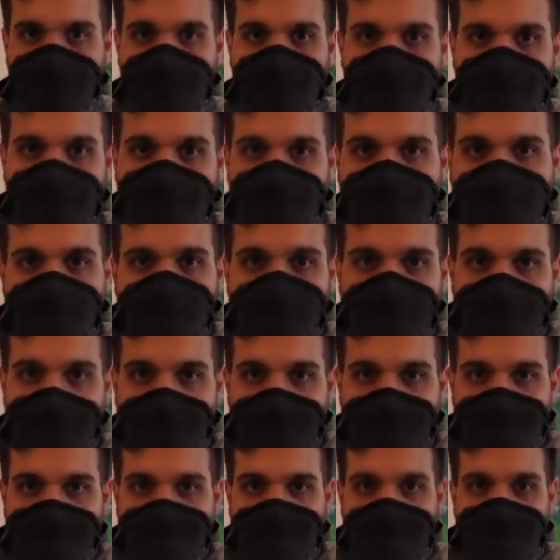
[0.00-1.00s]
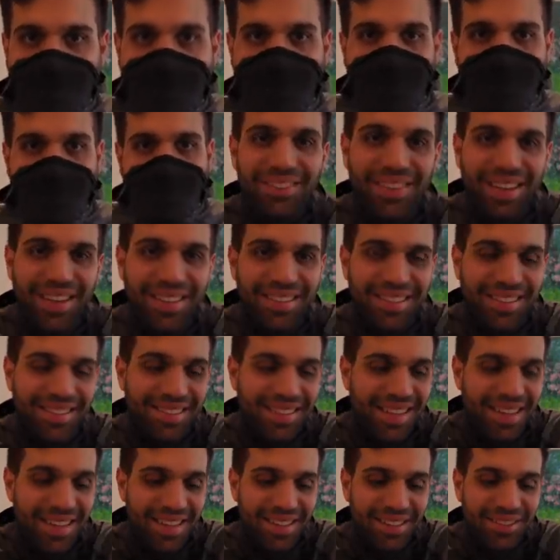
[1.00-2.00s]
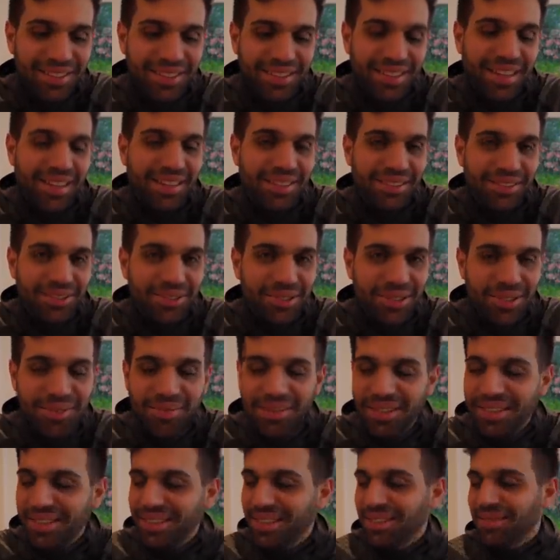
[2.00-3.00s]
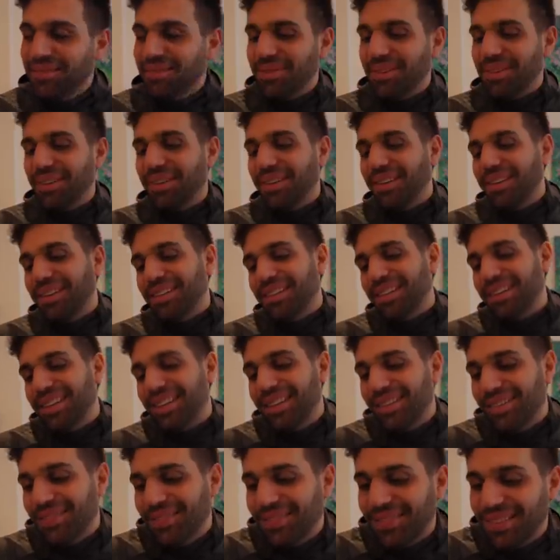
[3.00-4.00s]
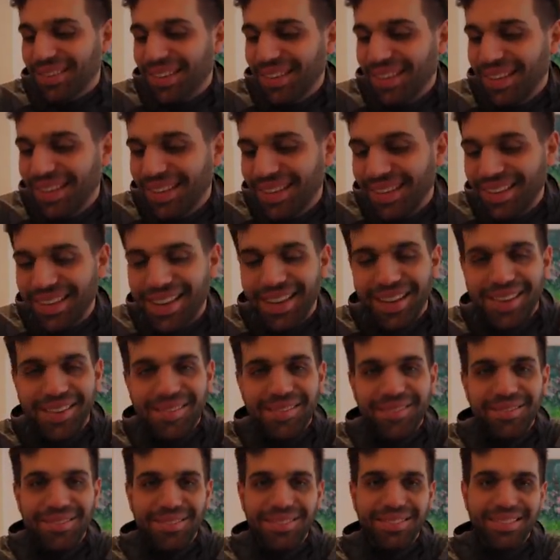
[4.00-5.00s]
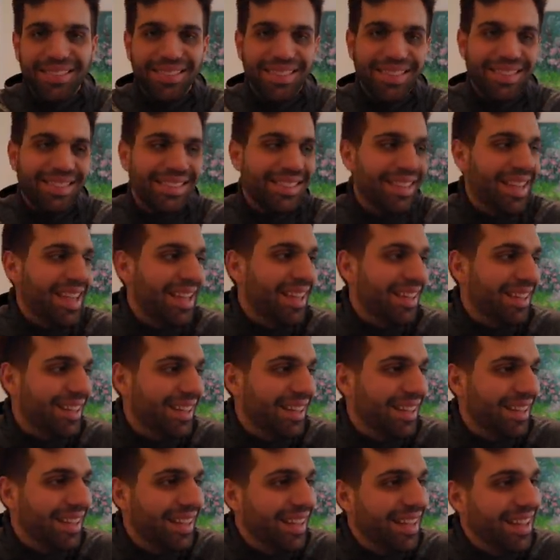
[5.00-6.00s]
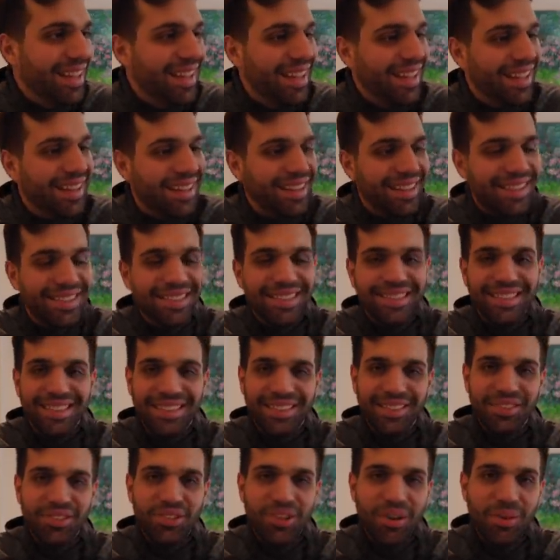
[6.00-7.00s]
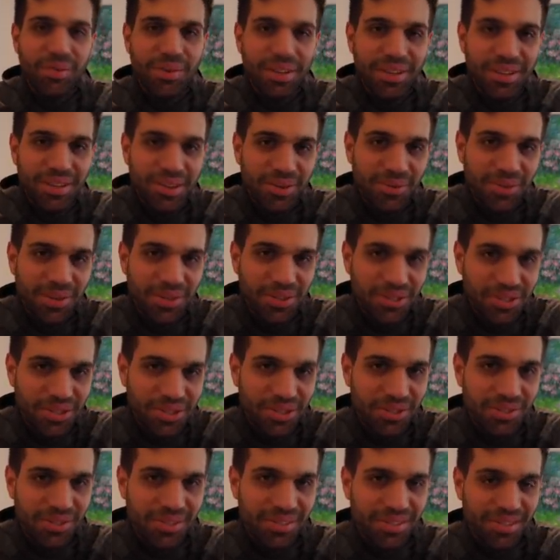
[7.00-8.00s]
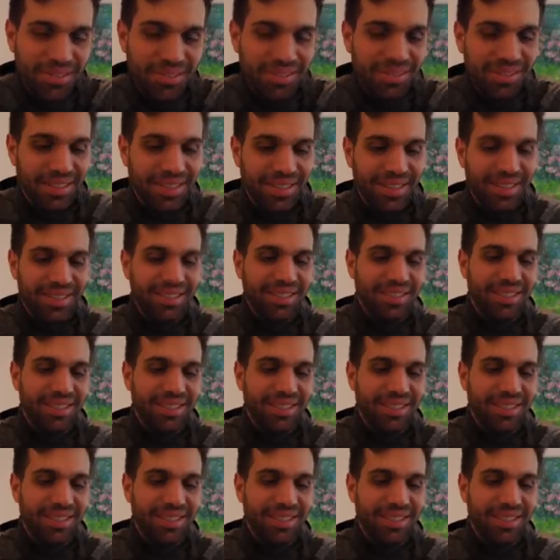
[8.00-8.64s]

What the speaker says: need the mask. Vanessa said I look like a criminal, but yeah, let's see. In Germany, no one shoots you, like